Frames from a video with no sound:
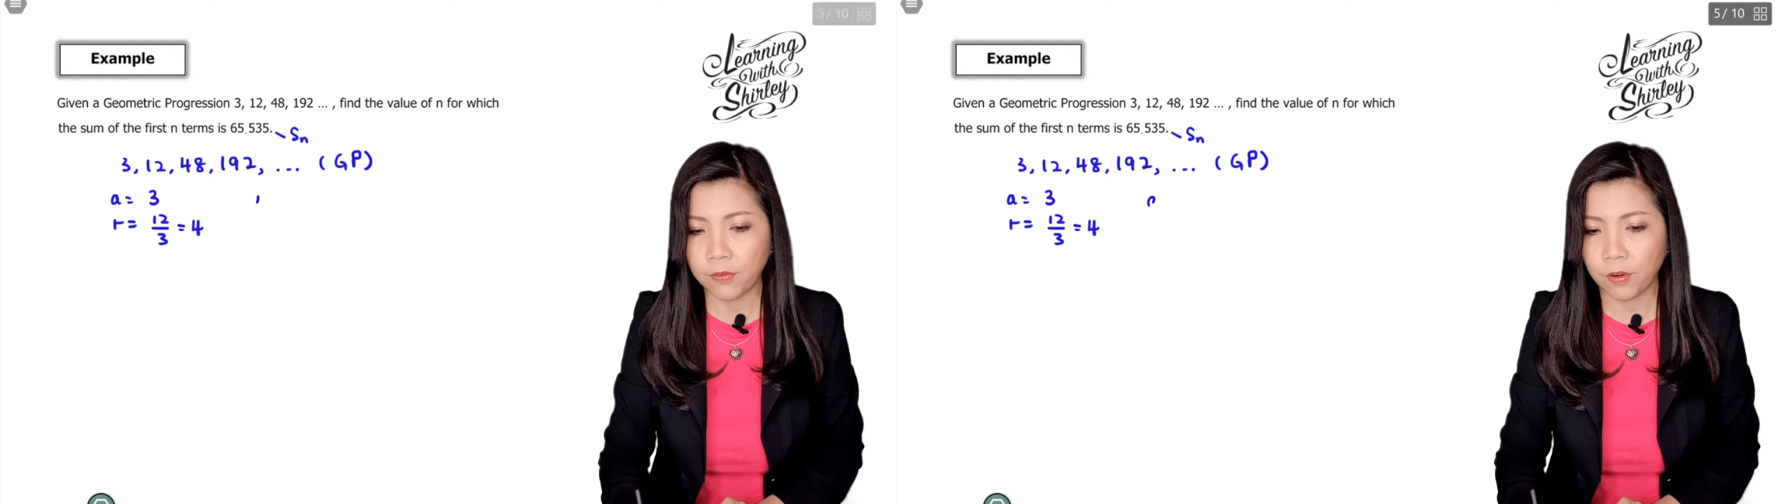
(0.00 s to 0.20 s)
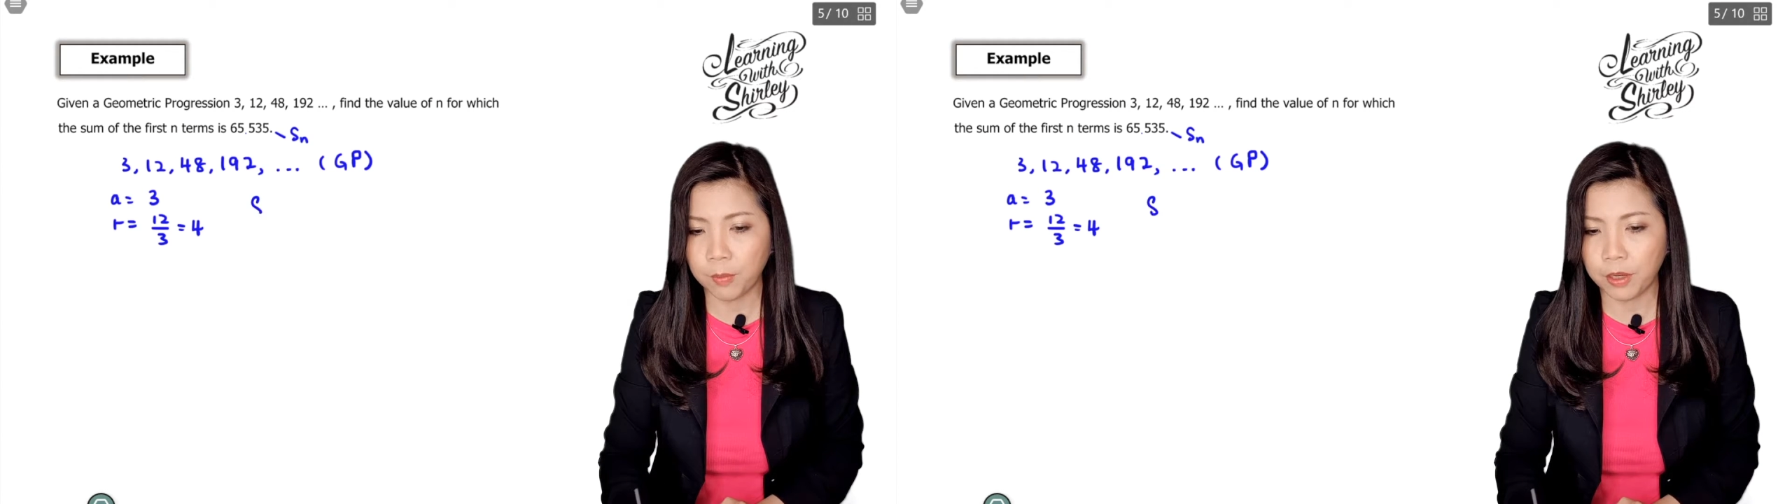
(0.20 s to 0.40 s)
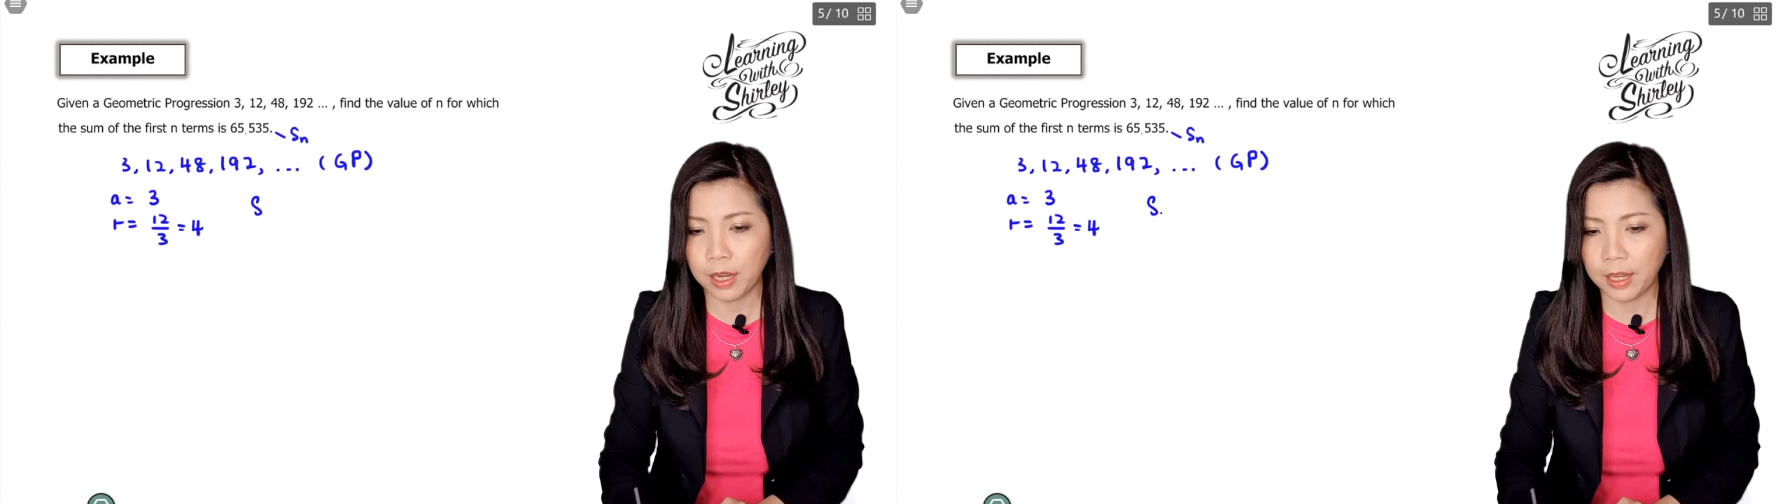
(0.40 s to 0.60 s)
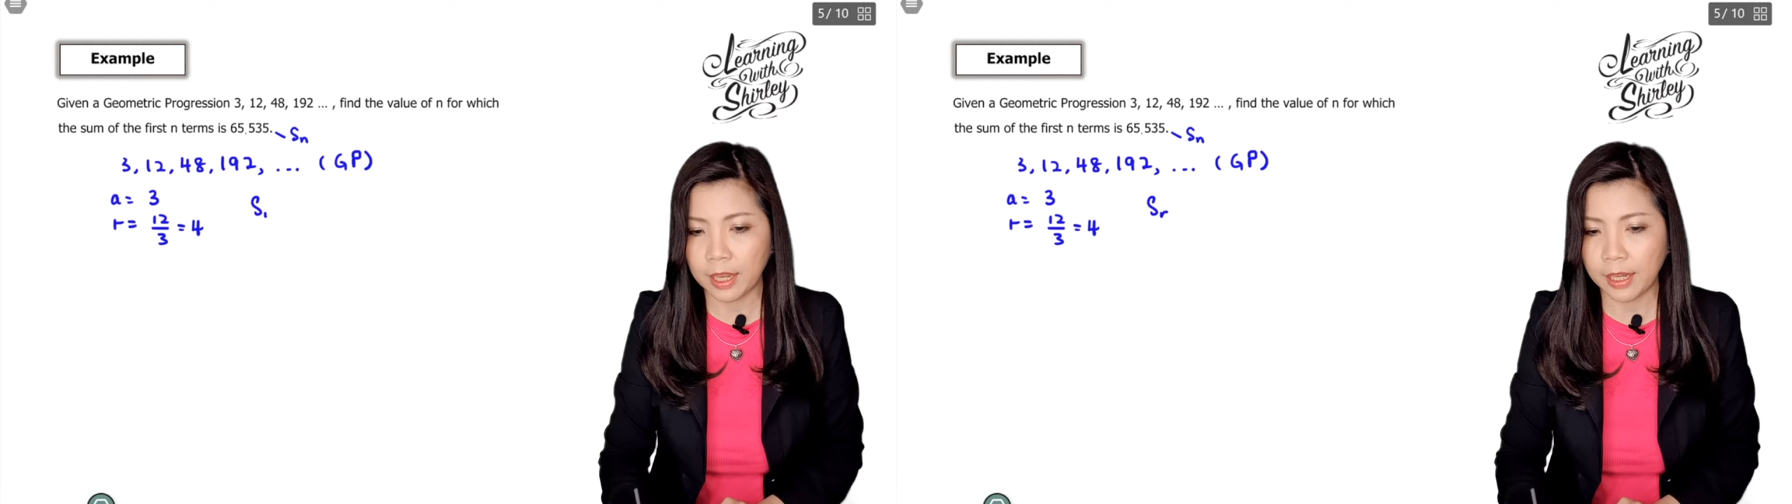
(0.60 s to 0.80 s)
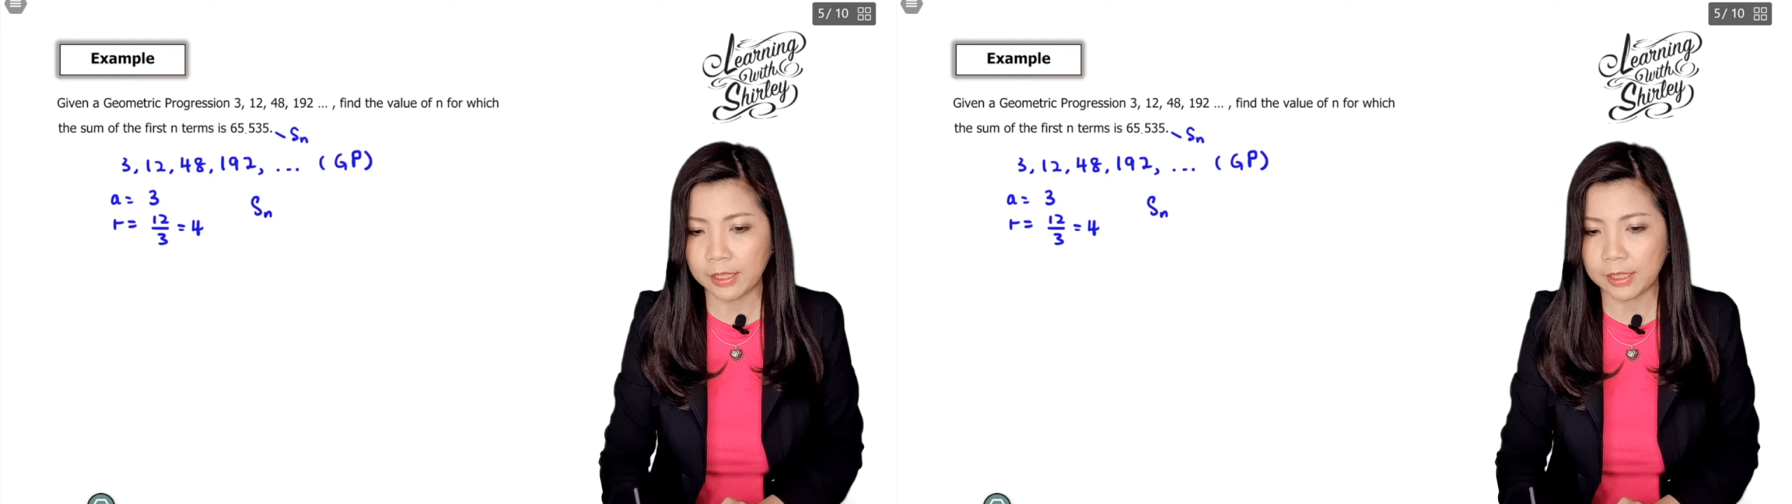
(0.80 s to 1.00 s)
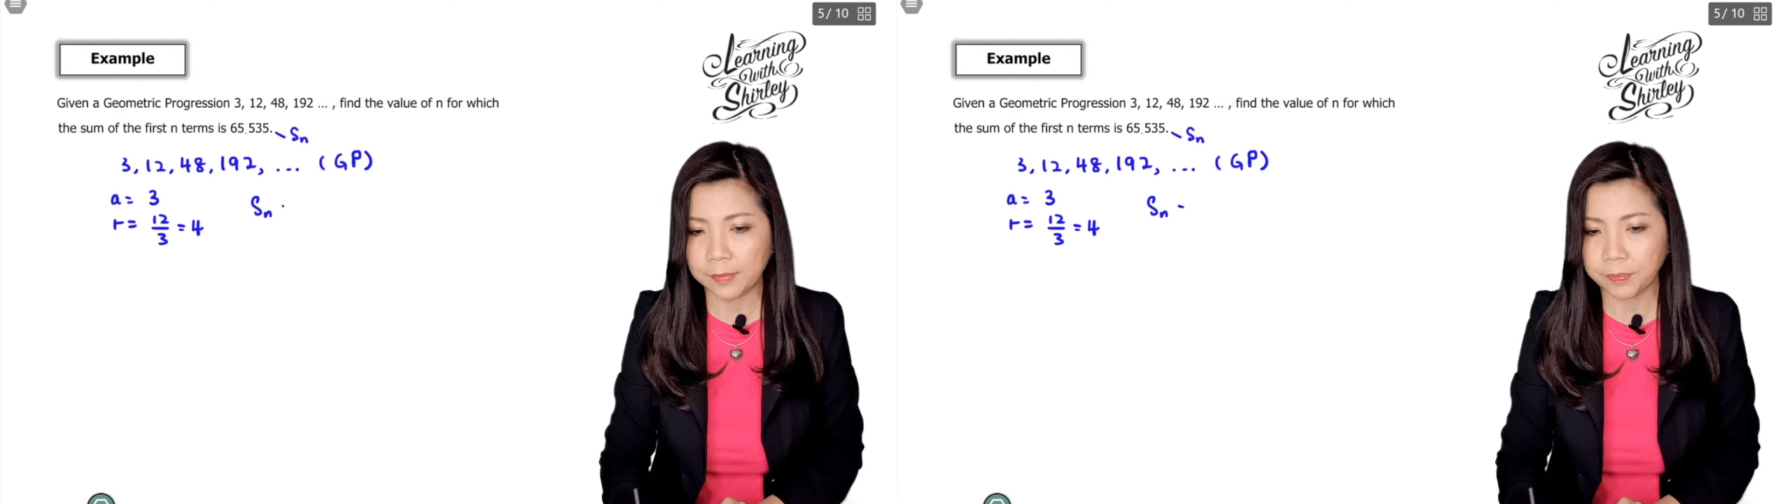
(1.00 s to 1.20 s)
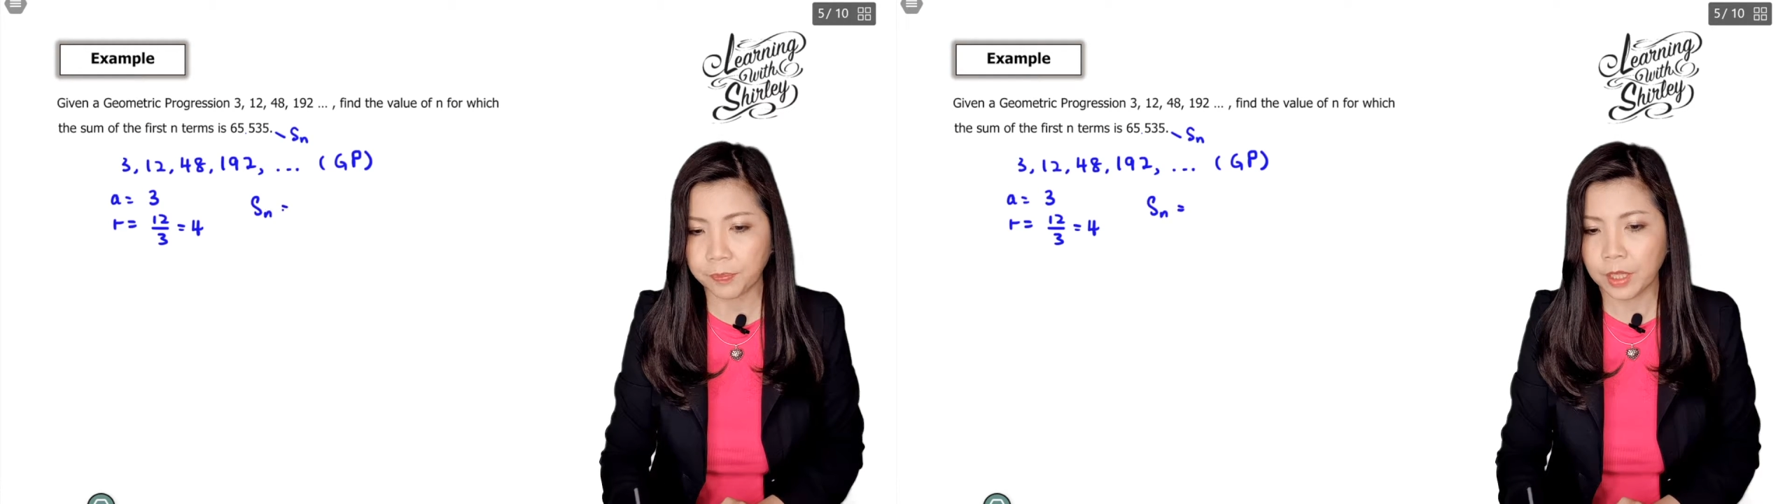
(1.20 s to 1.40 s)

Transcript: formula is,